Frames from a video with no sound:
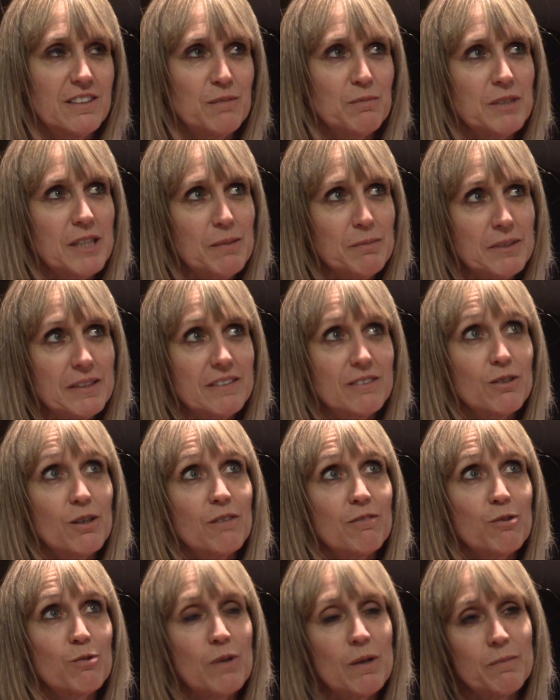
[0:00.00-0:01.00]
Sometimes it's
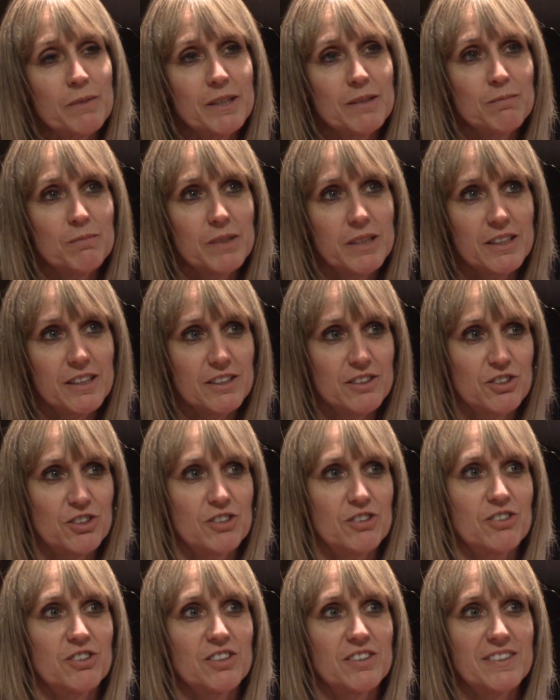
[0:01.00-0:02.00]
overwhelming because
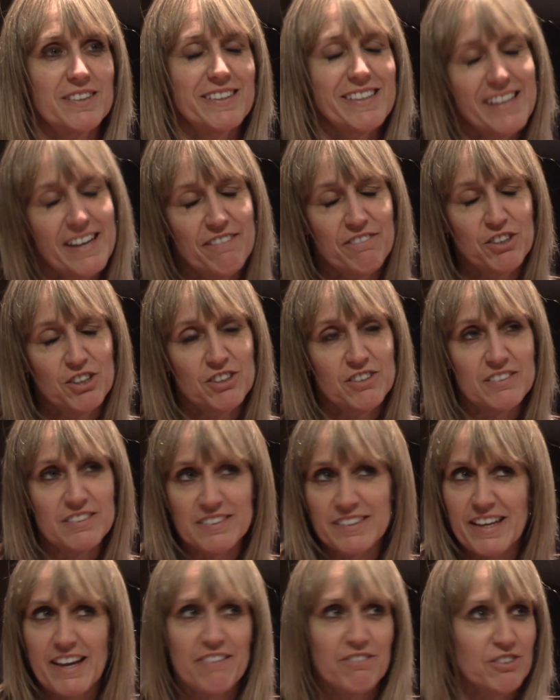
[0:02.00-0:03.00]
you're just never
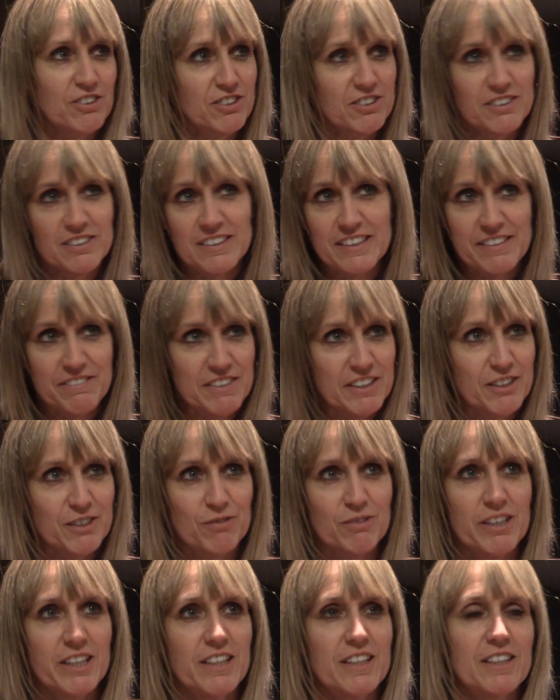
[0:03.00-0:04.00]
ever leaving the
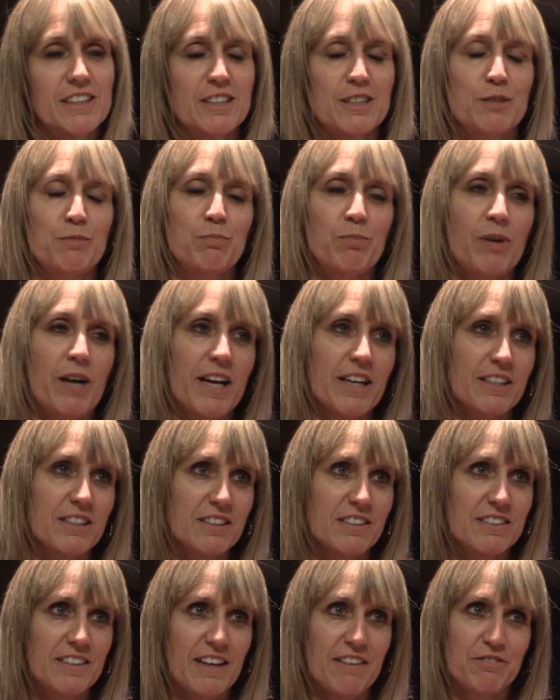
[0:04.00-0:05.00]
rink. It's
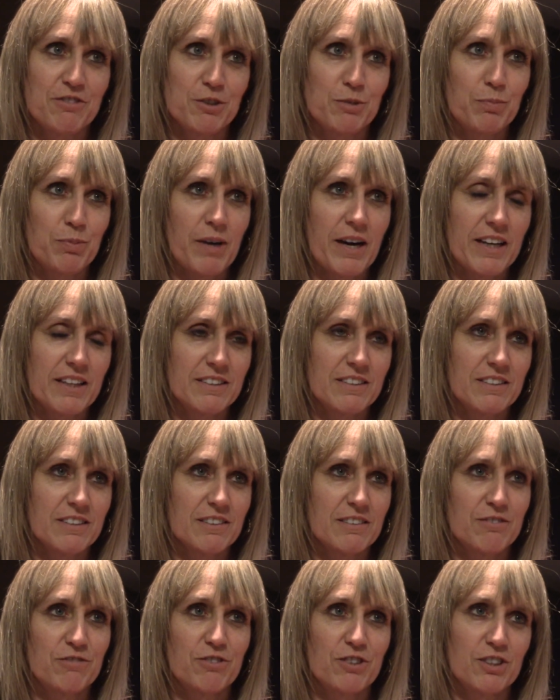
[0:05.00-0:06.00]
practice after
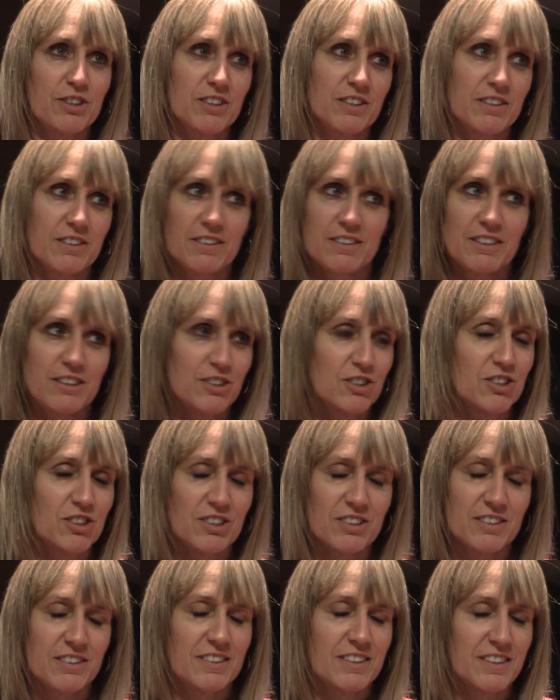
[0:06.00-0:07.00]
practice versus you're
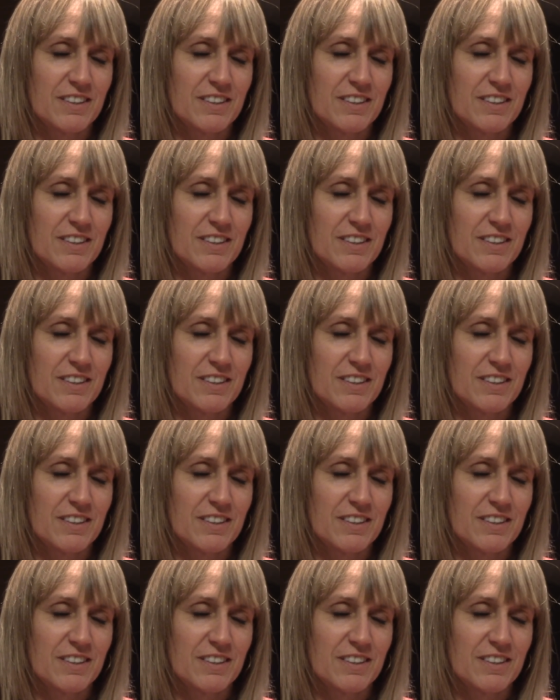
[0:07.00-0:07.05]
just